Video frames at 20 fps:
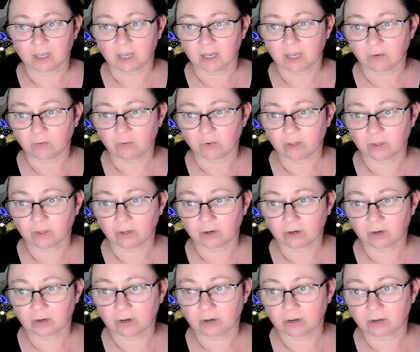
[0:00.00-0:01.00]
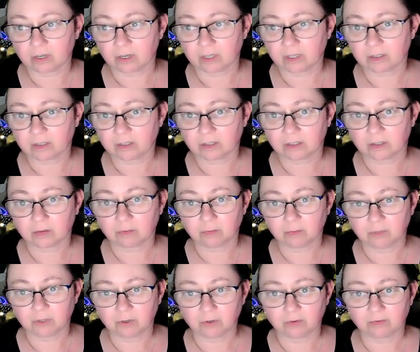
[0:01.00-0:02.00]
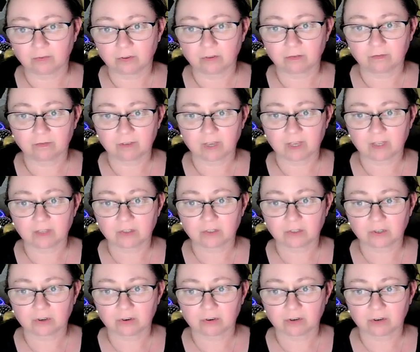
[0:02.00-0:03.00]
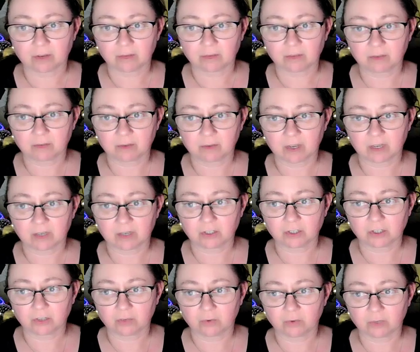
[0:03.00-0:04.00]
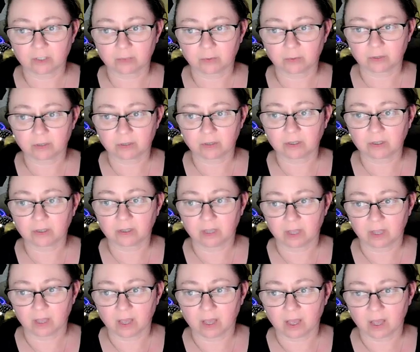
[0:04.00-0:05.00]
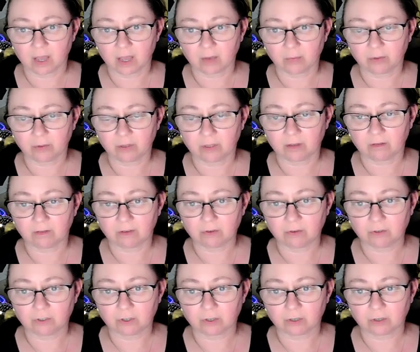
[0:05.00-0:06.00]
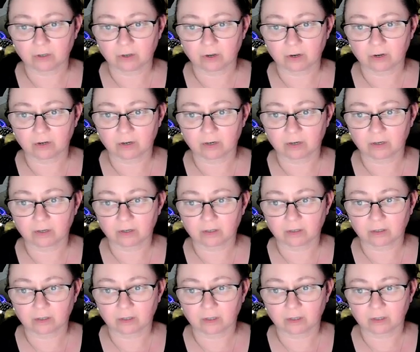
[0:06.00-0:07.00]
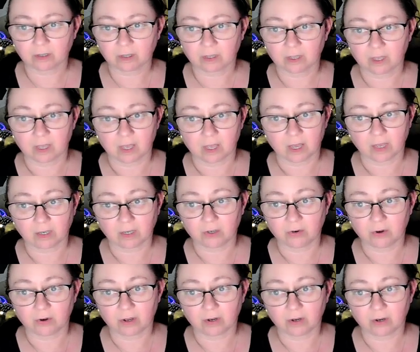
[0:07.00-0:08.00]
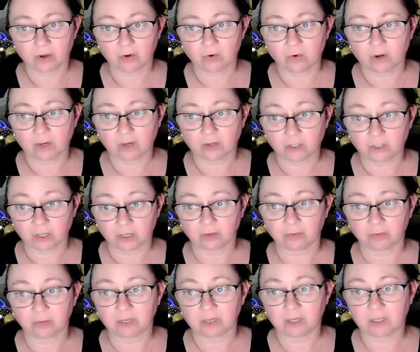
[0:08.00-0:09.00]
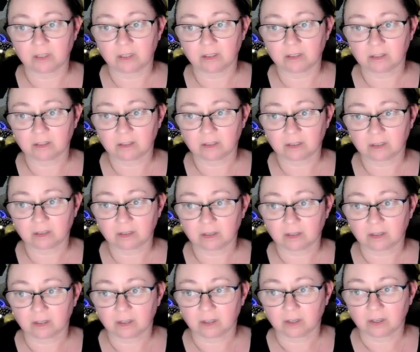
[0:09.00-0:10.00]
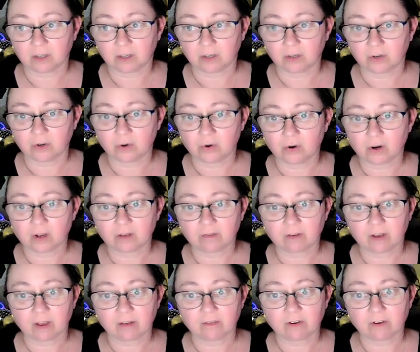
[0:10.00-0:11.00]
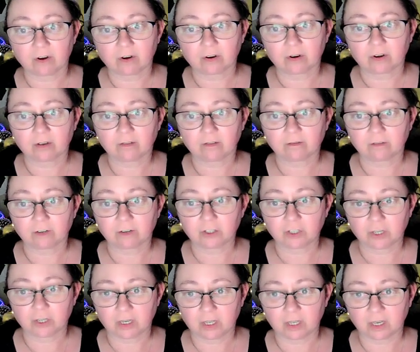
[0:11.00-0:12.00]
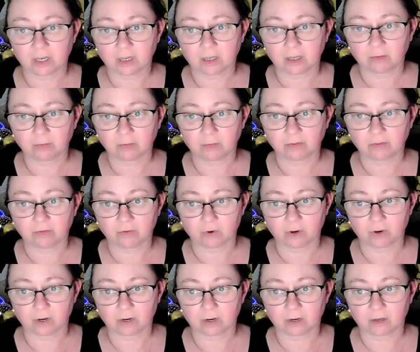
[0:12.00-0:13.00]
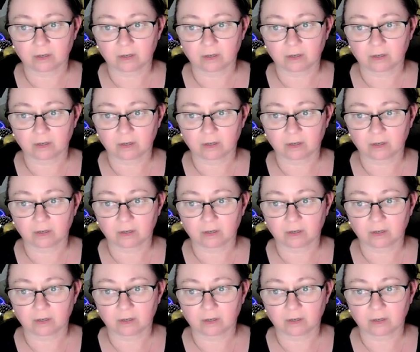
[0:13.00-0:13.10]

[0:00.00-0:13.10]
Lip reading: and with her earnest, beautiful face turned up to mine, she whispered, I believe you, John Carter. I do not know what a gentleman is, nor have I ever heard of Virginia before,